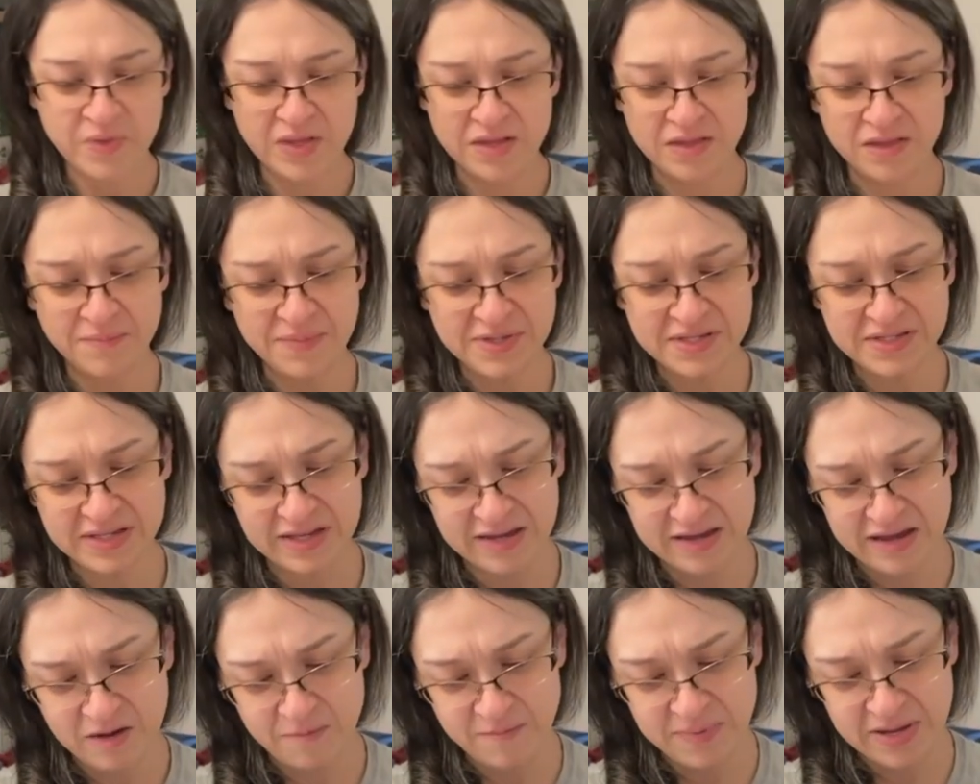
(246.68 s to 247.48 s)
Let me see,
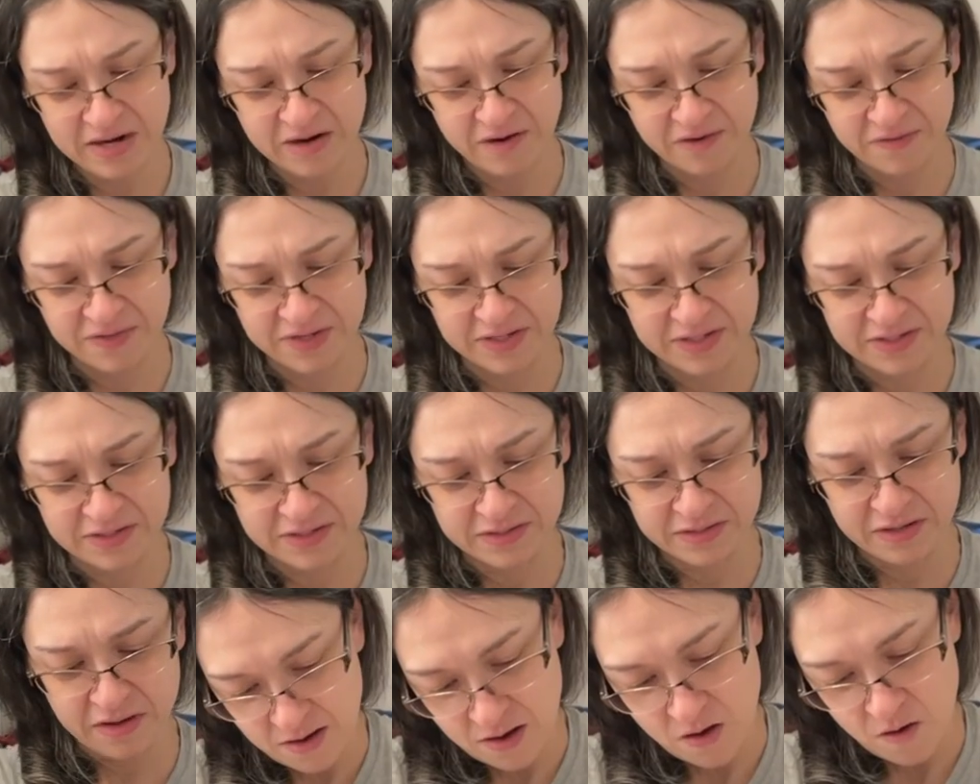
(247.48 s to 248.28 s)
how big are
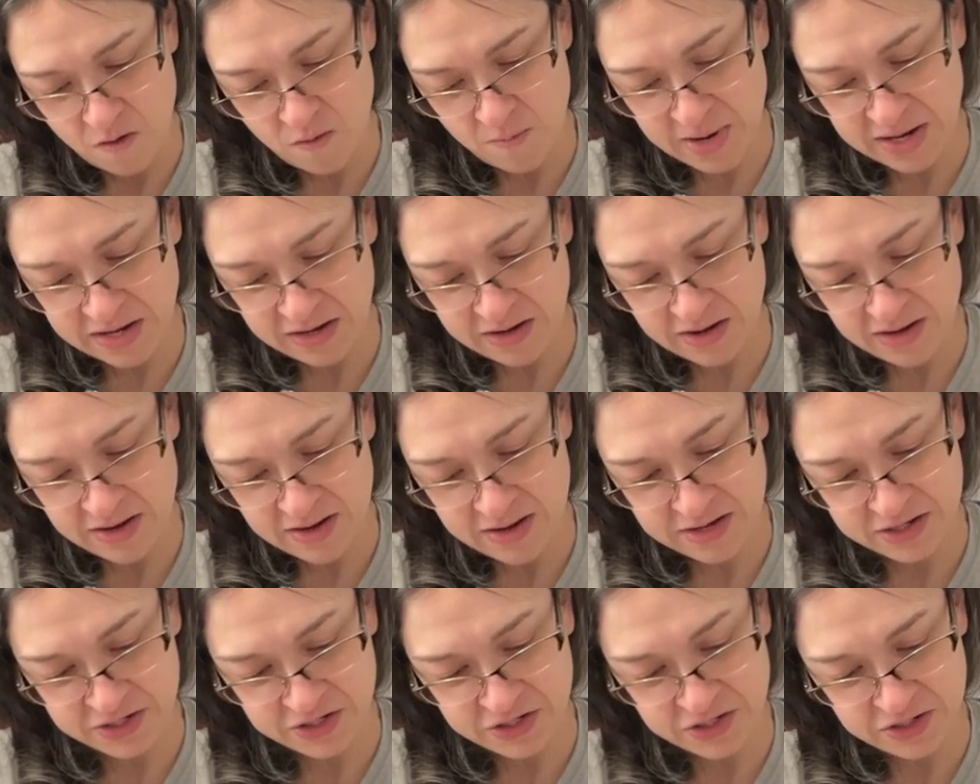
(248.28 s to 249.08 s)
these? Oh my
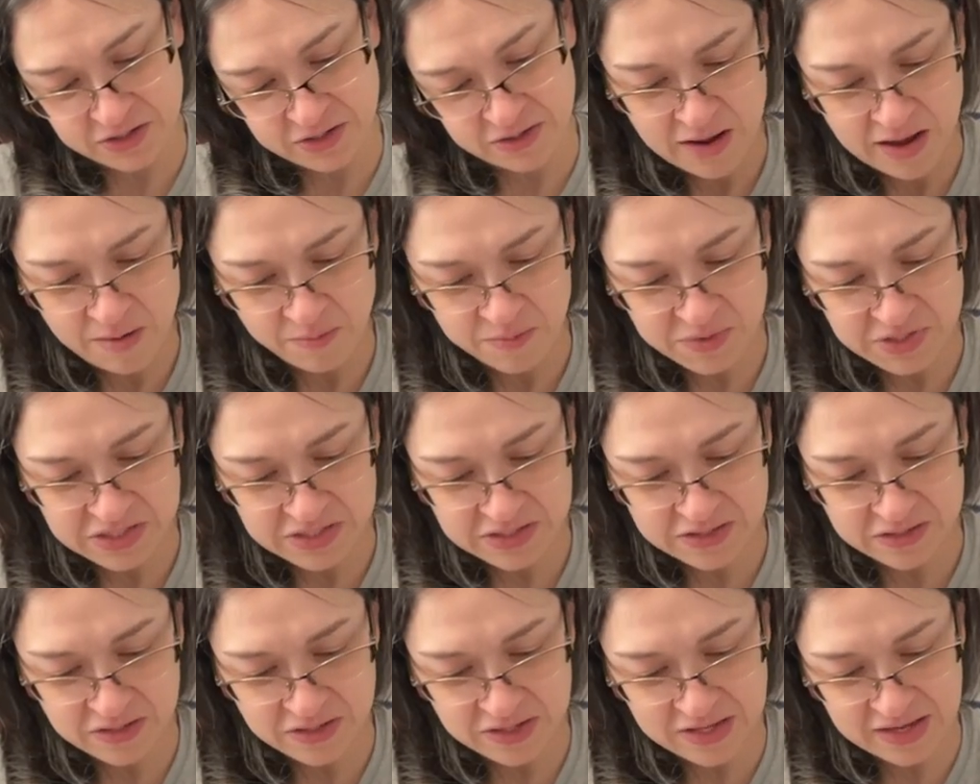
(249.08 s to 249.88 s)
gosh, I'm
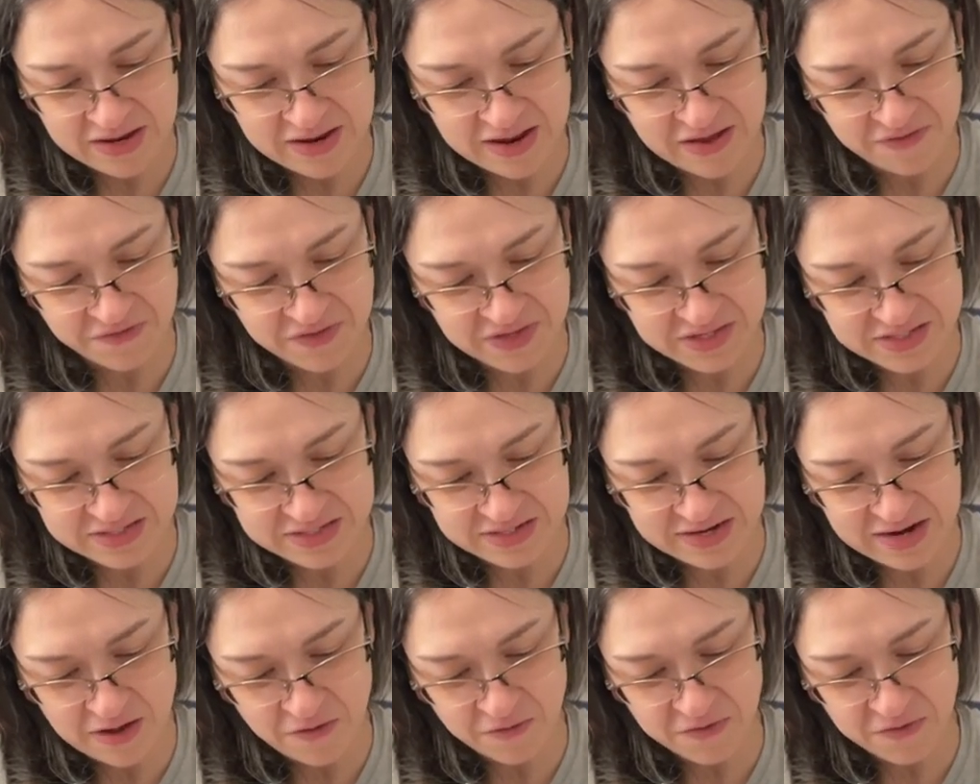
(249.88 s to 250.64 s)
just looking at this now.